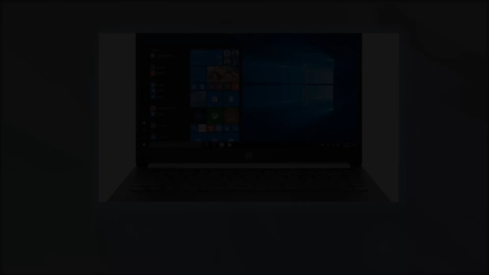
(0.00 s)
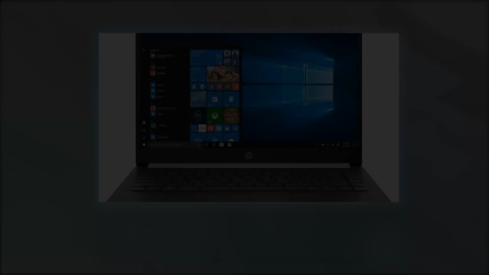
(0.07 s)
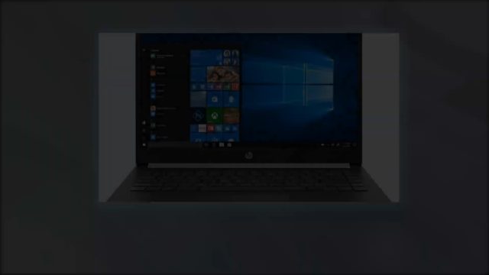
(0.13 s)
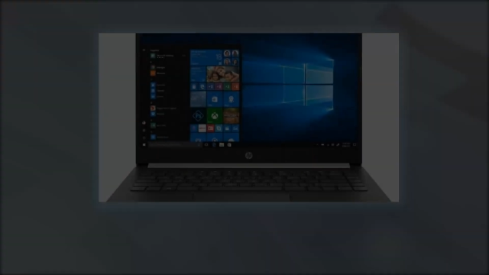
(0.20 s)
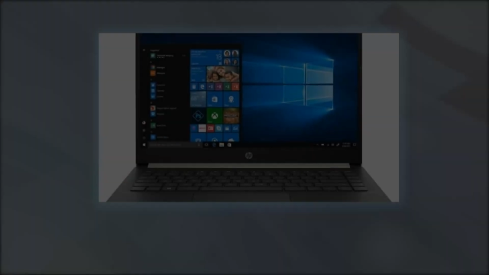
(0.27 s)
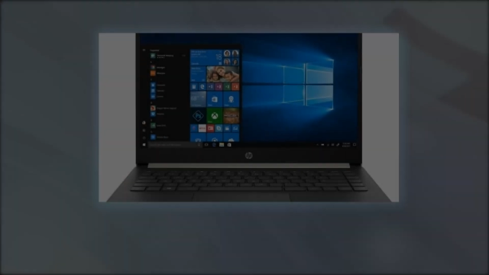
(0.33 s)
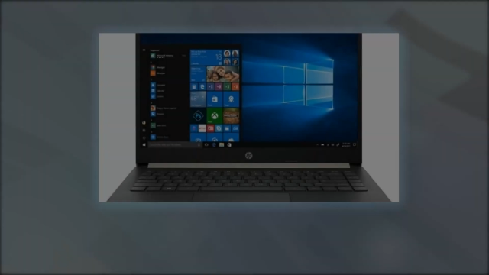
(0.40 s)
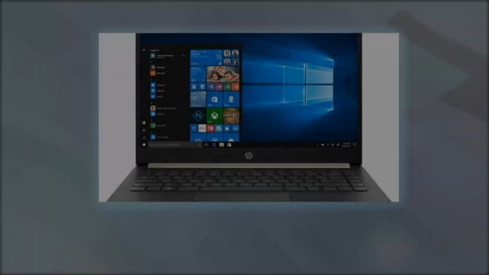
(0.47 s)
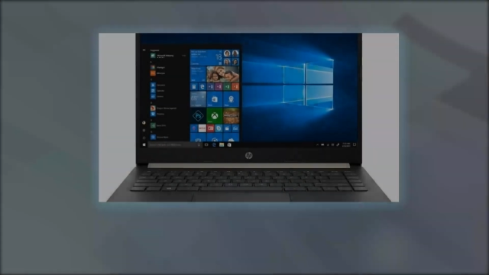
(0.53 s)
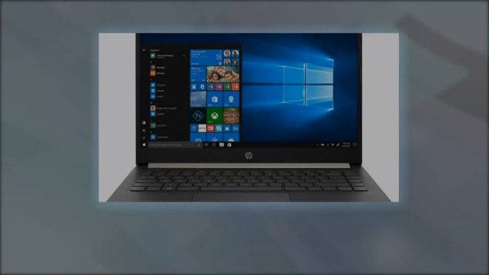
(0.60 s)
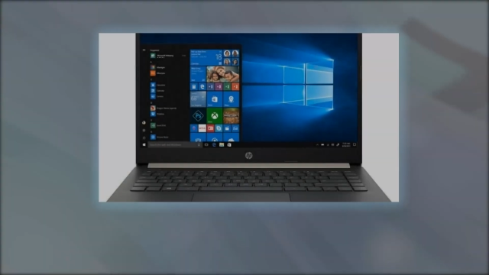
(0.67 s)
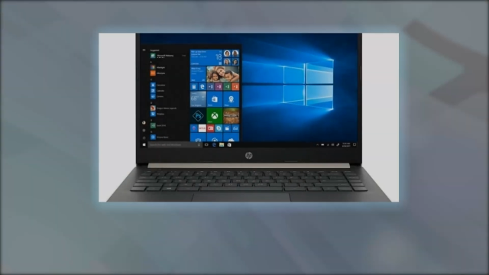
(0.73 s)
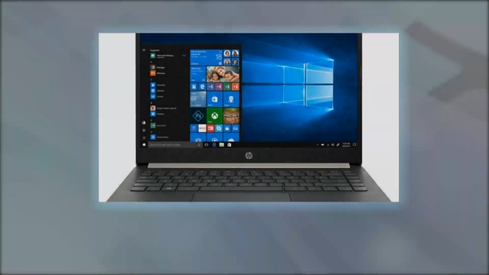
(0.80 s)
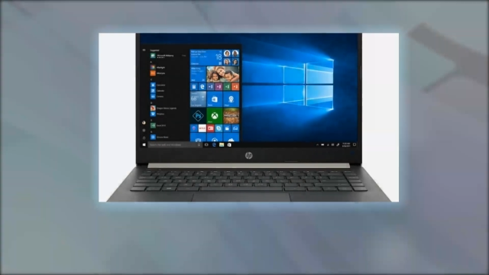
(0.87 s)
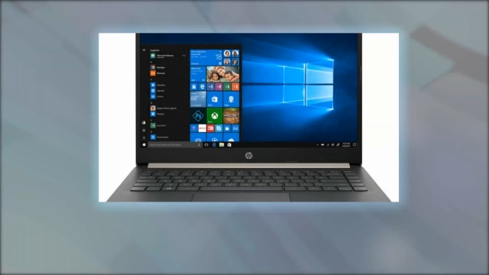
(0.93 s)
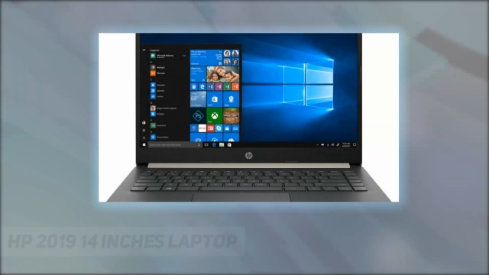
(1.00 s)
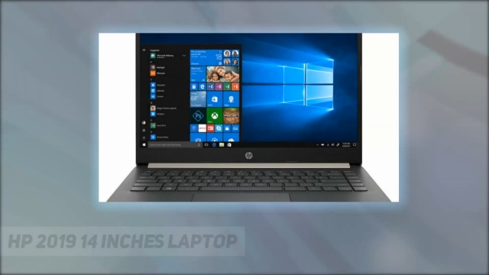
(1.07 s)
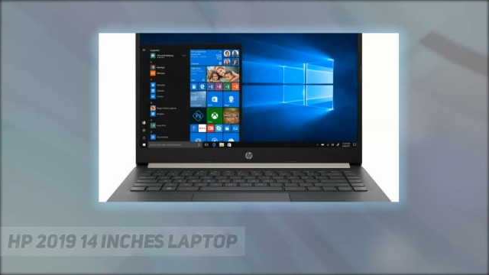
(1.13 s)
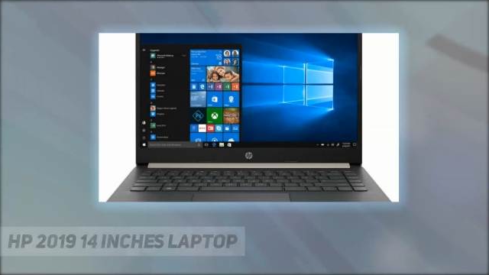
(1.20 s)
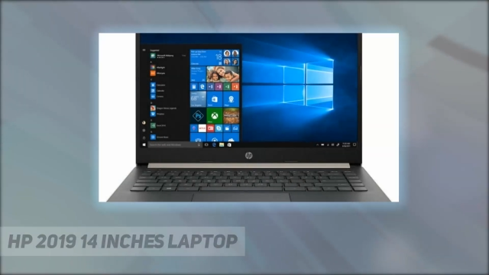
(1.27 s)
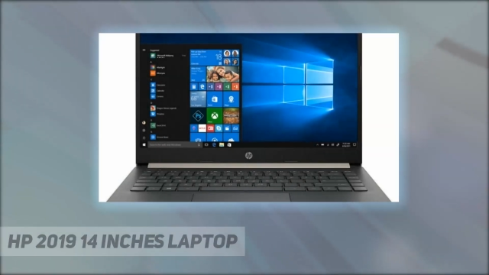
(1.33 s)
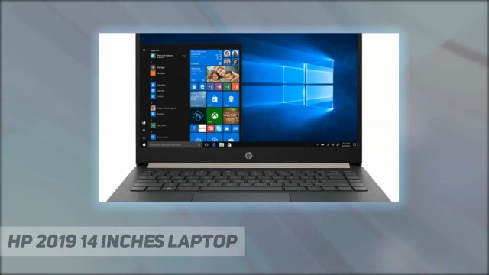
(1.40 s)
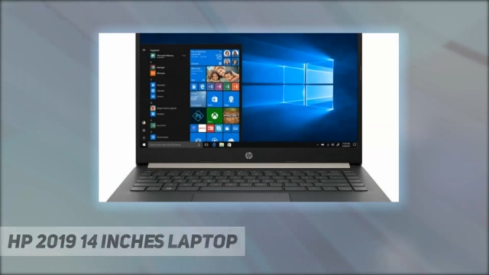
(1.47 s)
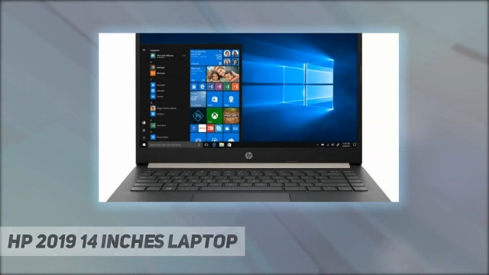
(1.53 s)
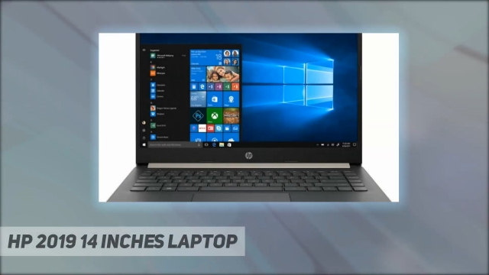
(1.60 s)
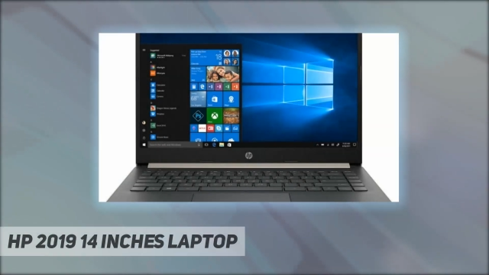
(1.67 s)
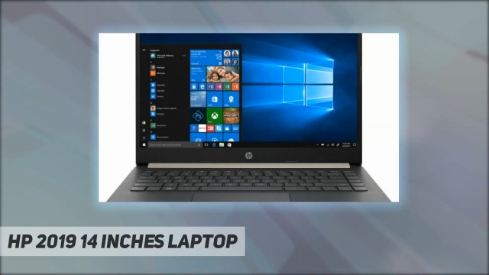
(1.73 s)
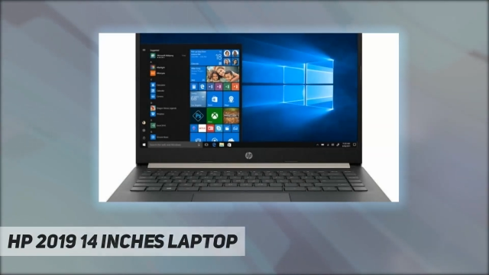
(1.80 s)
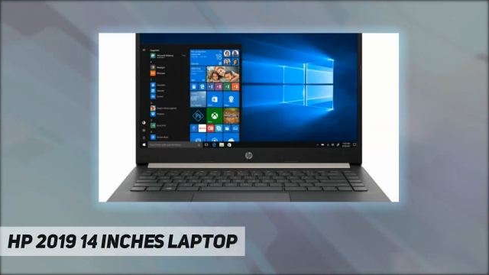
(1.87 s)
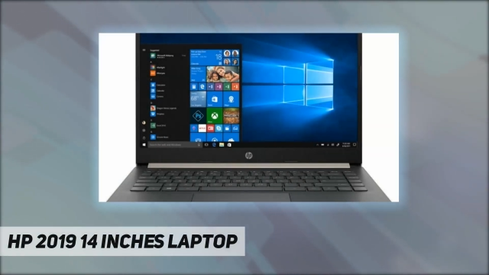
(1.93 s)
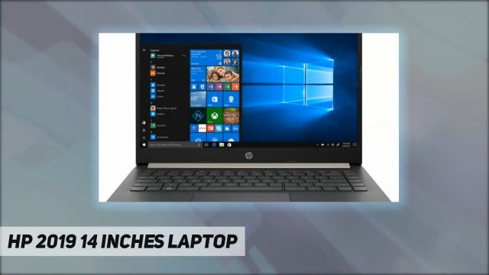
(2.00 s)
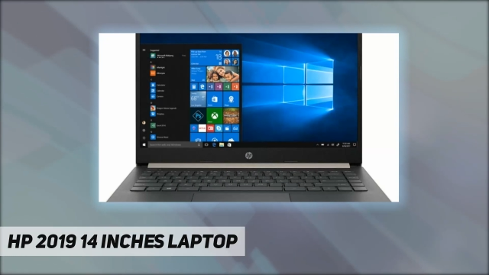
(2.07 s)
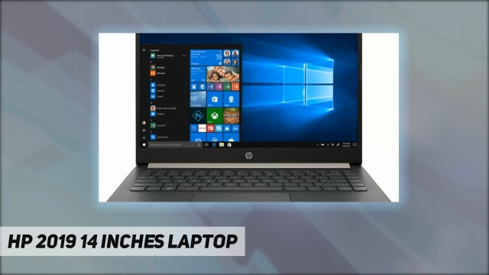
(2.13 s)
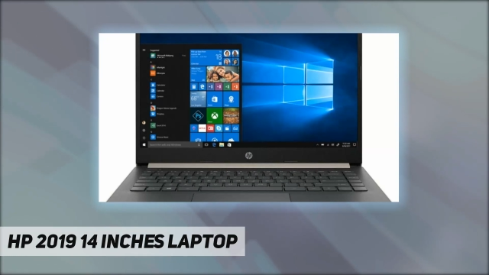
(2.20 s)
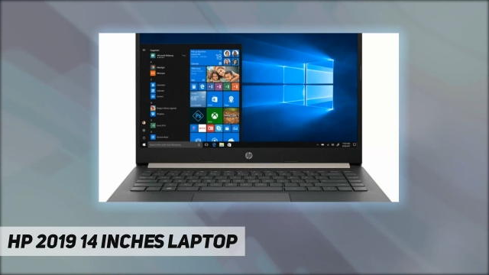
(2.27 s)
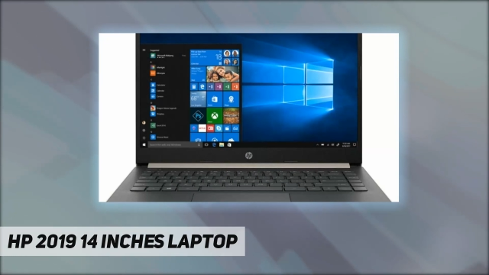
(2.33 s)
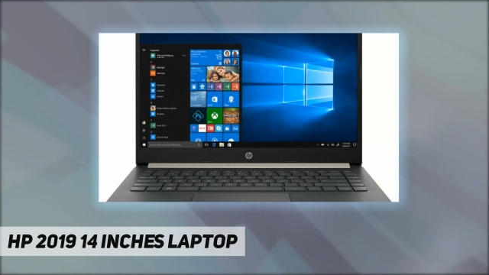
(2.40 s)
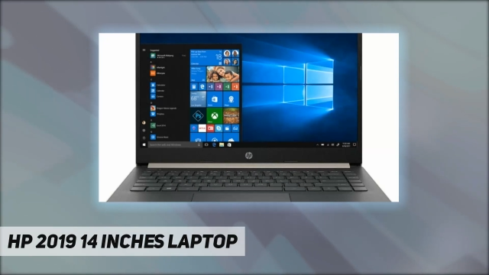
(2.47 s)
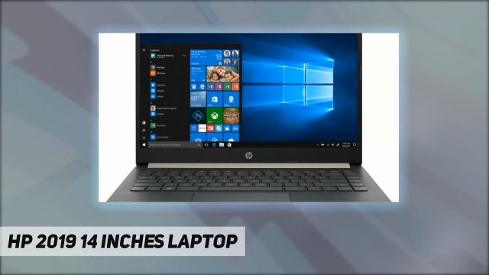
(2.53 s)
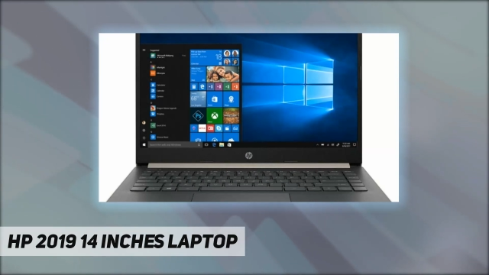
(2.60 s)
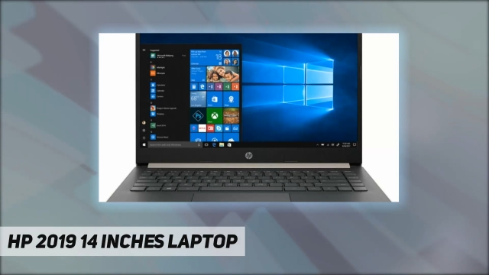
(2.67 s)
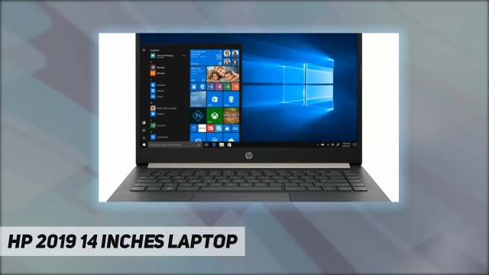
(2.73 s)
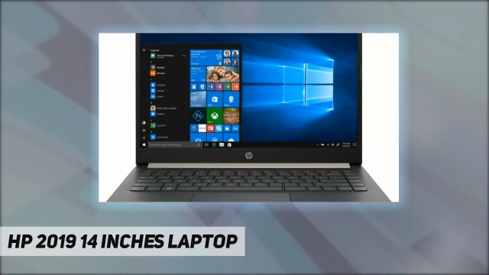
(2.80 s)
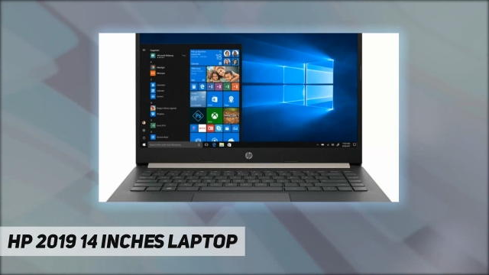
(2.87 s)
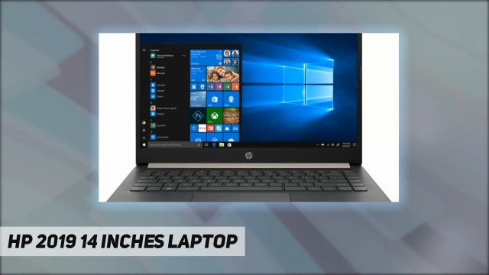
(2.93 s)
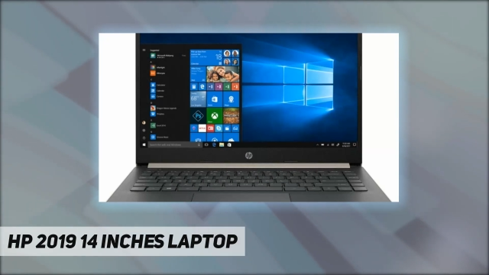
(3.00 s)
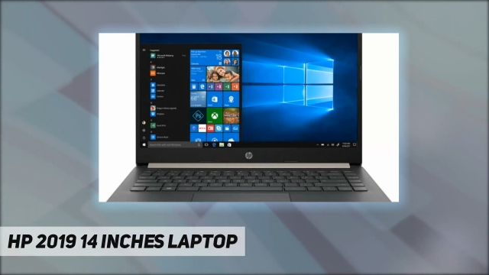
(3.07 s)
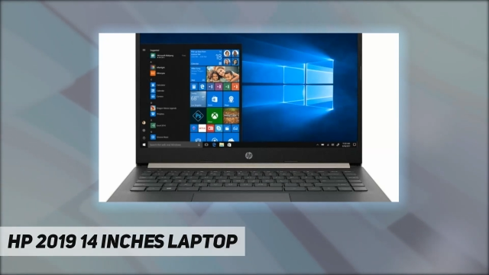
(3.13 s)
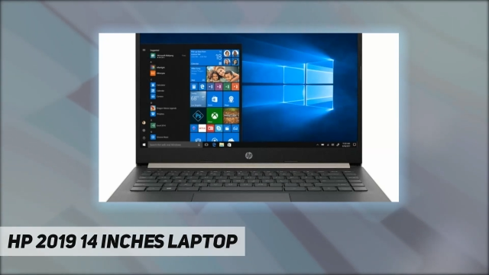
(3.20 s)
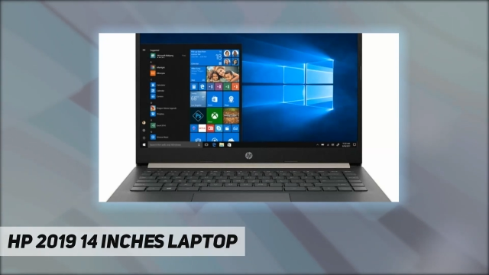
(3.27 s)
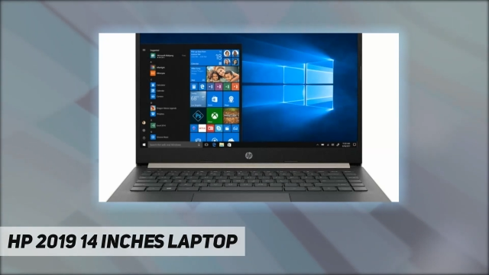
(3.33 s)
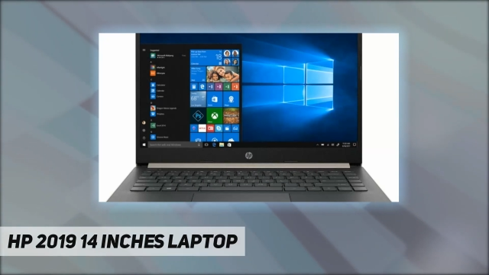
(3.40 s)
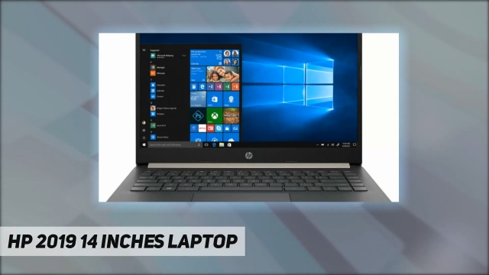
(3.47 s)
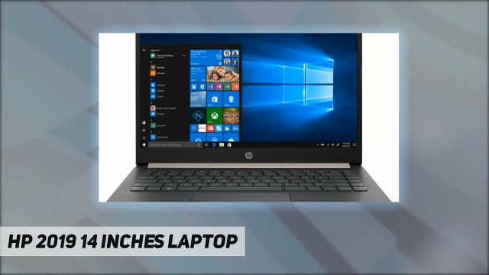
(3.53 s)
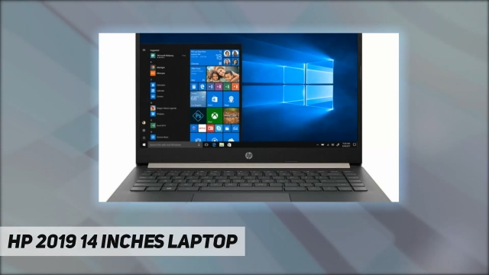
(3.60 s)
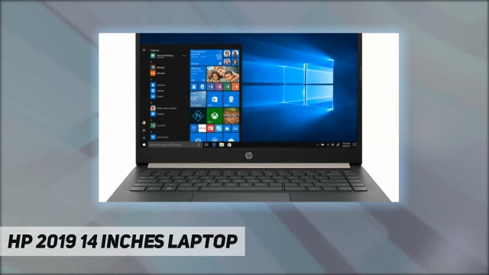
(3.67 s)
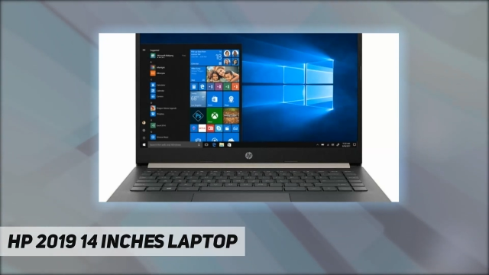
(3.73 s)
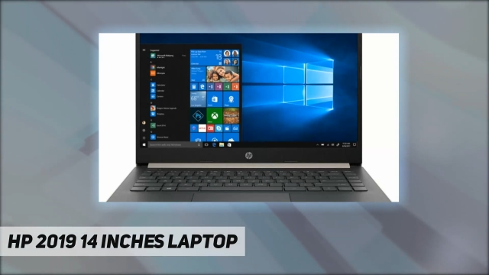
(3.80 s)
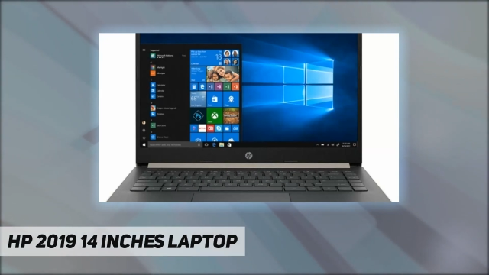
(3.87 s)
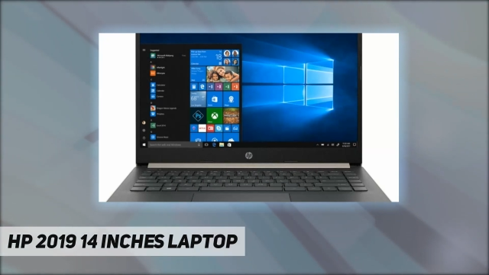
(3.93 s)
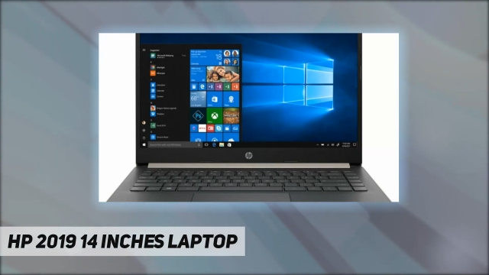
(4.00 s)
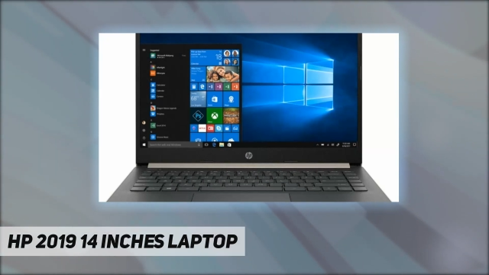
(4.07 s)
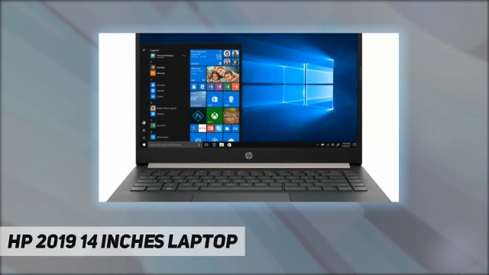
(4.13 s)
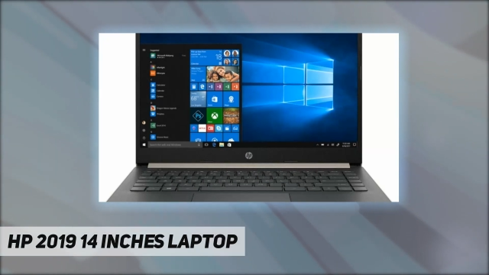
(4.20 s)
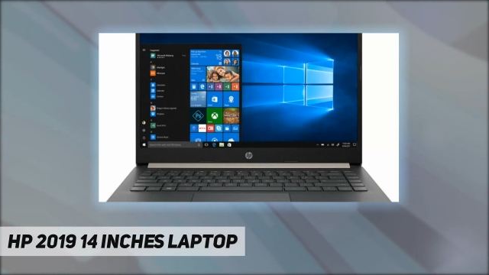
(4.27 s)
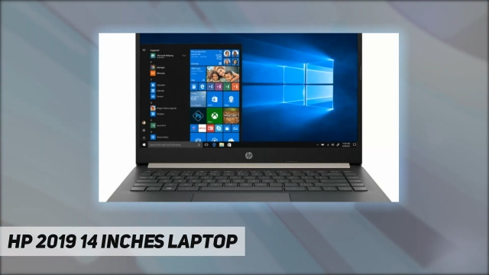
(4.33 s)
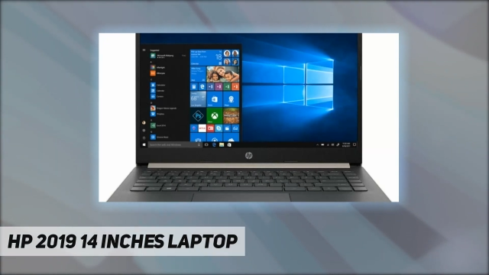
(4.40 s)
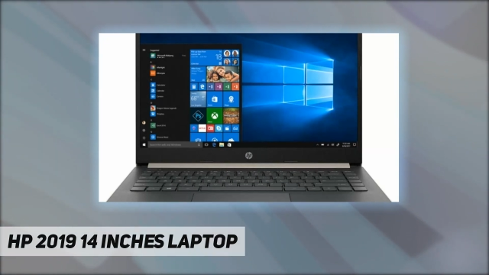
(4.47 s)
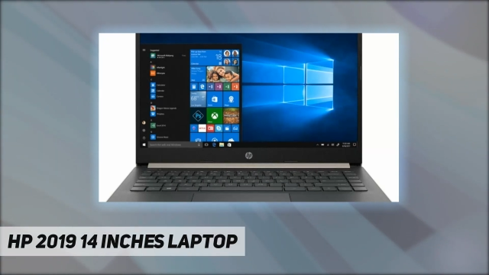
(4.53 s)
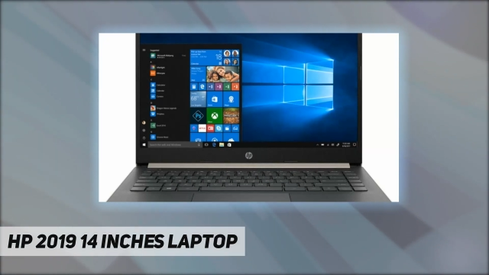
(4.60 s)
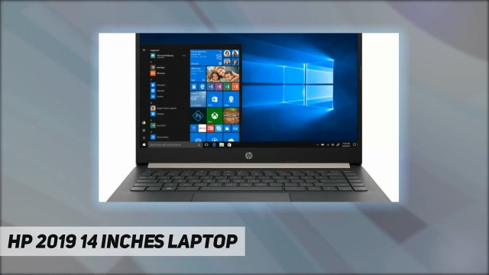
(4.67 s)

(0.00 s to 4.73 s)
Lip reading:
(no speaker visible)